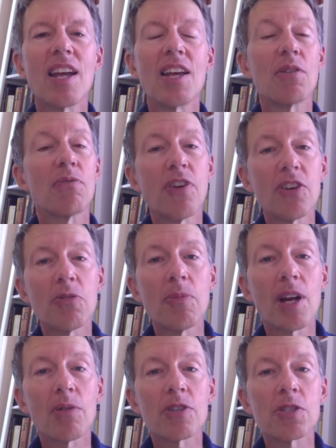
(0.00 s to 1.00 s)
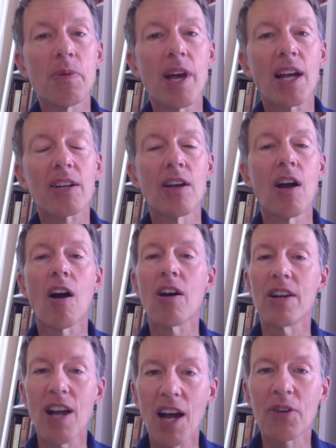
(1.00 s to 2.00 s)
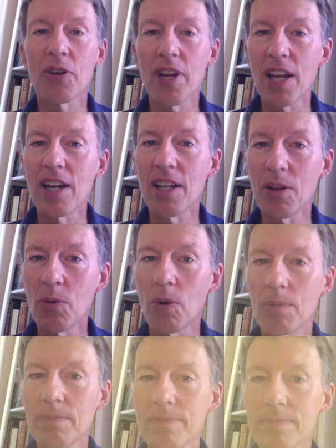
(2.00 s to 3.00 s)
in a fundamental respect, are not created equal.